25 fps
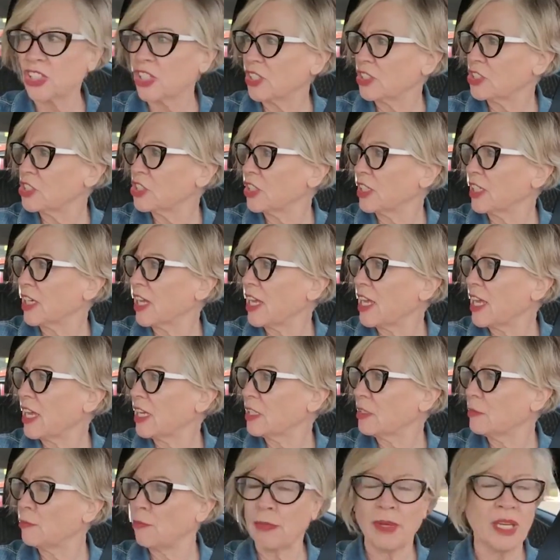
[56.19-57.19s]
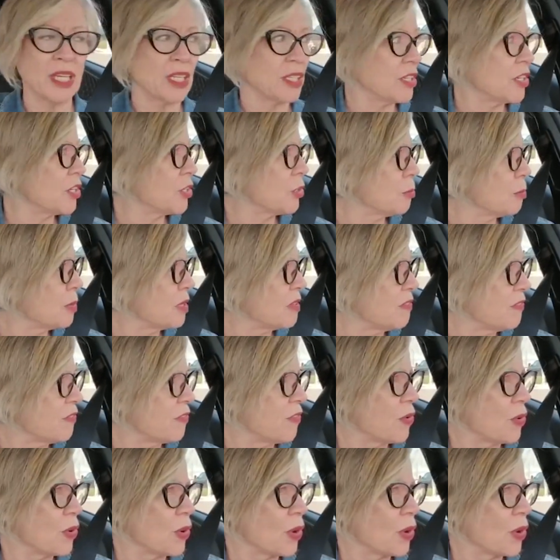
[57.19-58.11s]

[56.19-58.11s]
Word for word: I hadn't been here before.